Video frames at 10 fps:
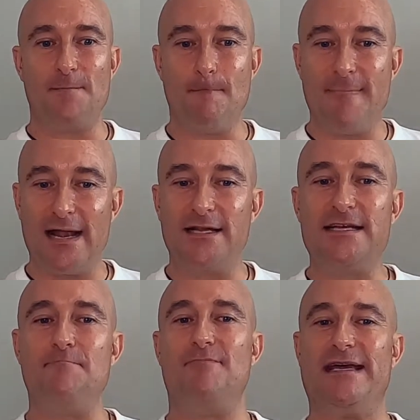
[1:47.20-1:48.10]

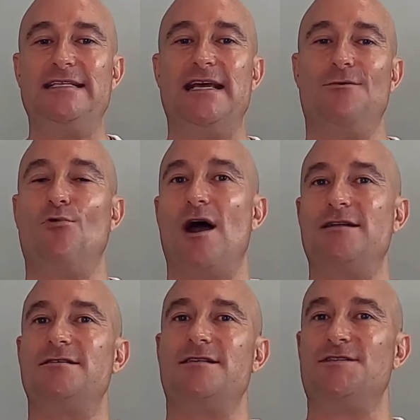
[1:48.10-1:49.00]
Melody Beattie
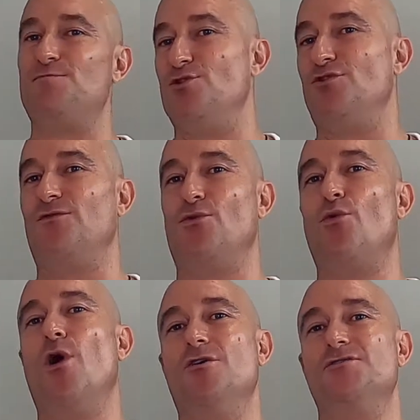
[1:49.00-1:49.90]
writes this beautiful
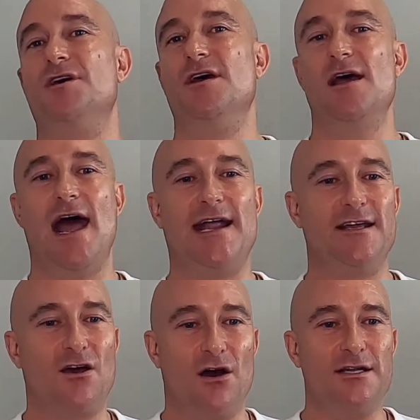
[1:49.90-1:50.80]
quote and
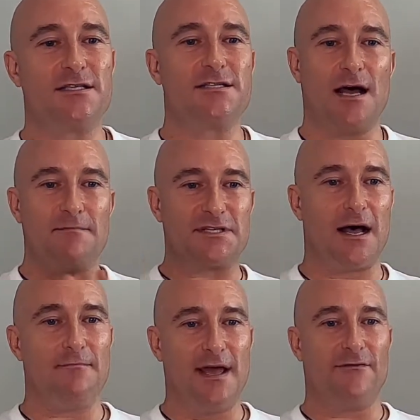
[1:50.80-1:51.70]
it kind of sums
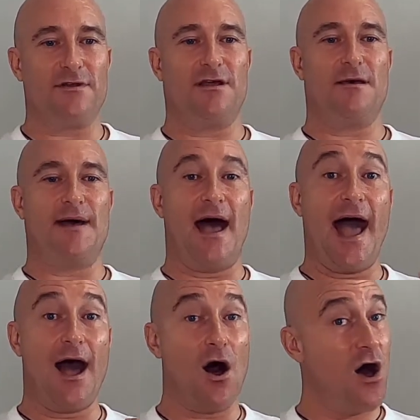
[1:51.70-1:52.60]
up everything about
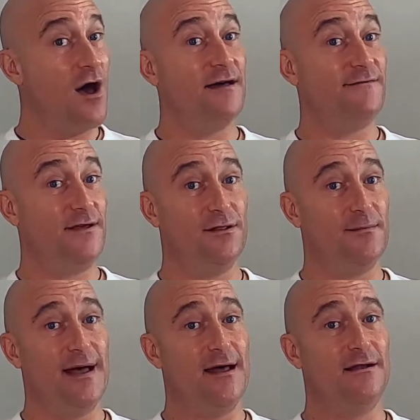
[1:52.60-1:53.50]
how I feel
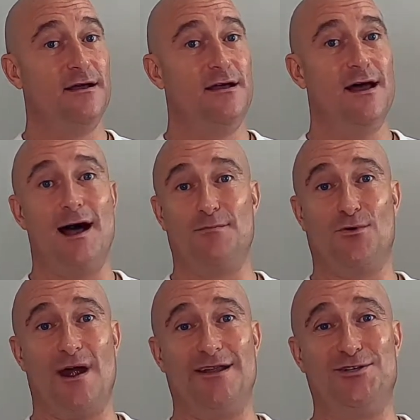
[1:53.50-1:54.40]
about
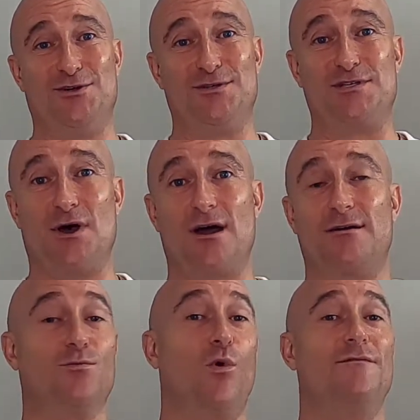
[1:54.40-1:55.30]
gratitude. So I
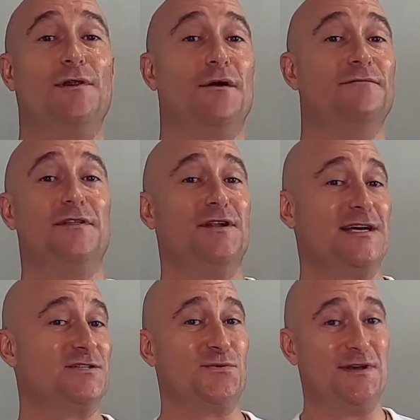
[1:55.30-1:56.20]
could waffle on for the
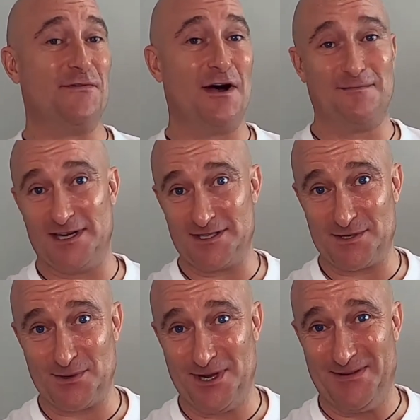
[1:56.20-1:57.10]
next 25 minutes
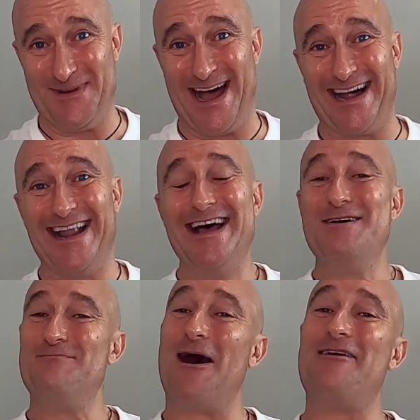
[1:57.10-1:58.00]
talking about
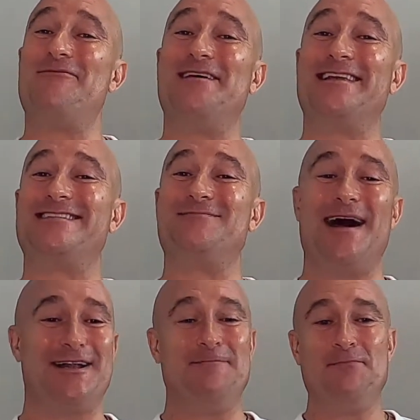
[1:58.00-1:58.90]
my feelings
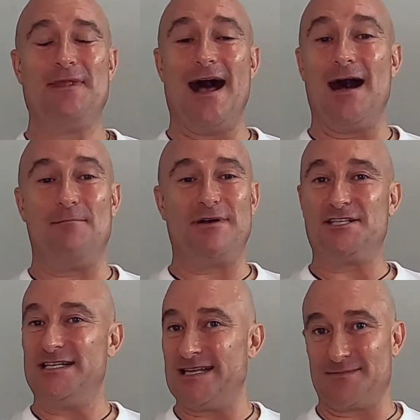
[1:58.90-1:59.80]
about it, but
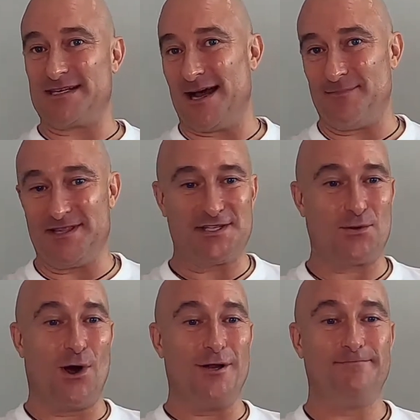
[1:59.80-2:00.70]
she sums it up in this
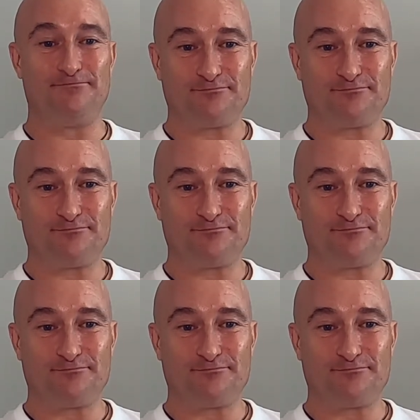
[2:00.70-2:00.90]
quote.